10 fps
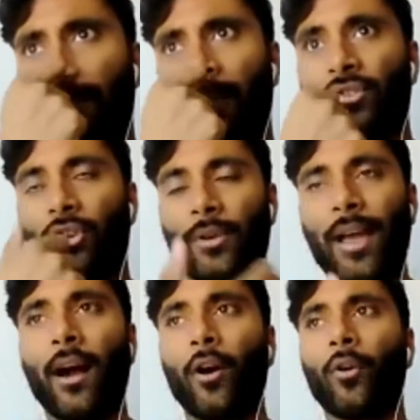And so
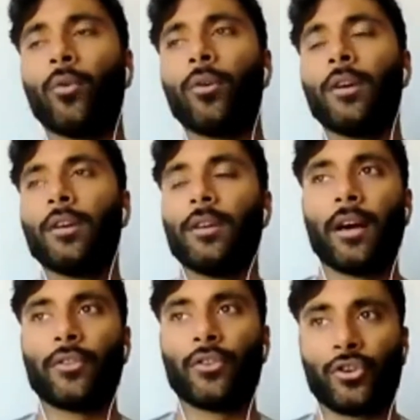now
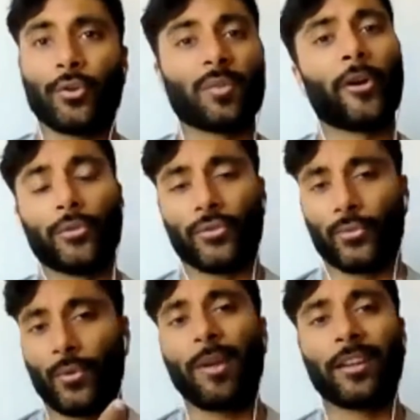the show follows
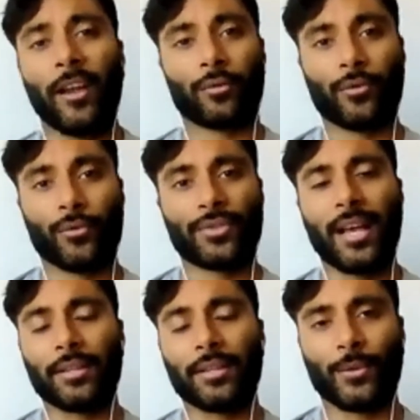3 main characters:
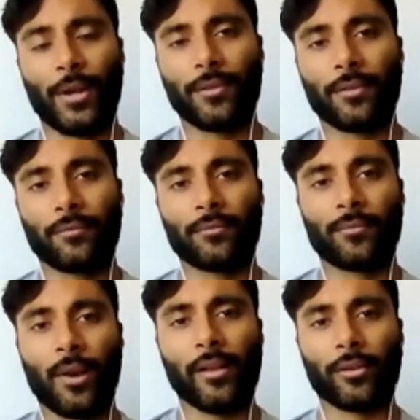Tally Craven,
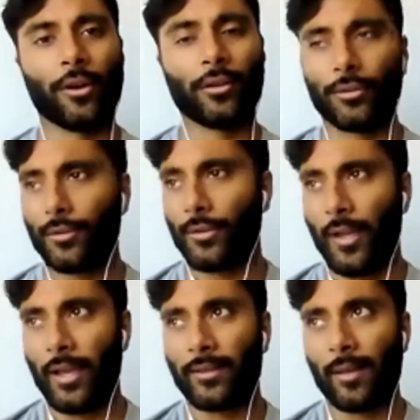Rael Collar,
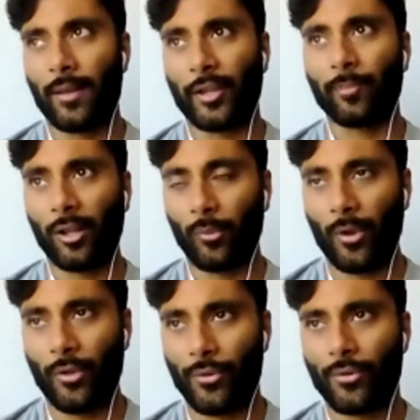and Abigail
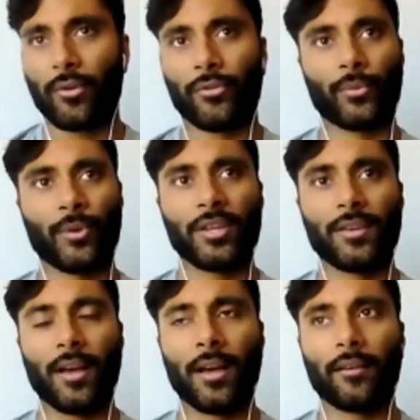Bellwether,
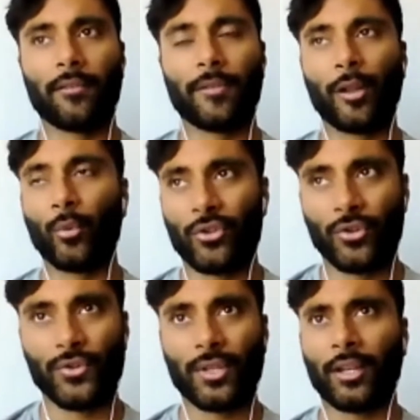3 female
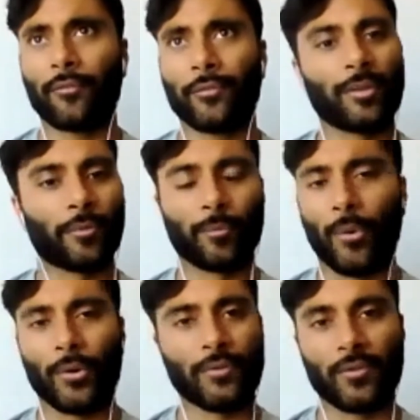witches that come from different
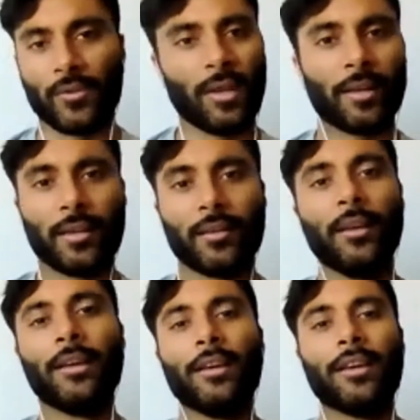parts of society
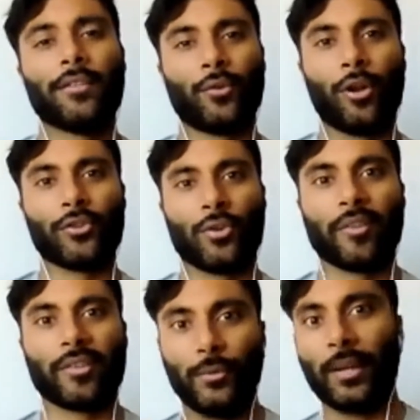that are all sort of
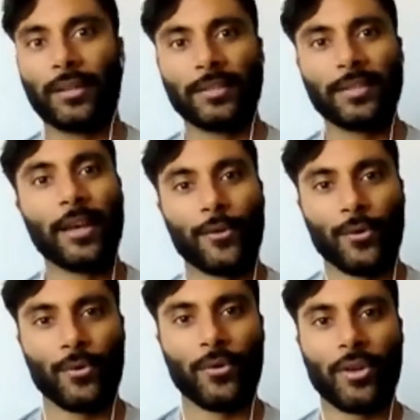integrated
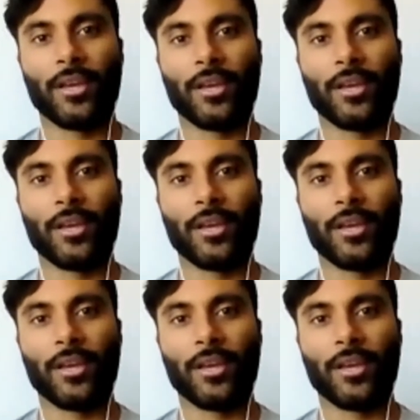together in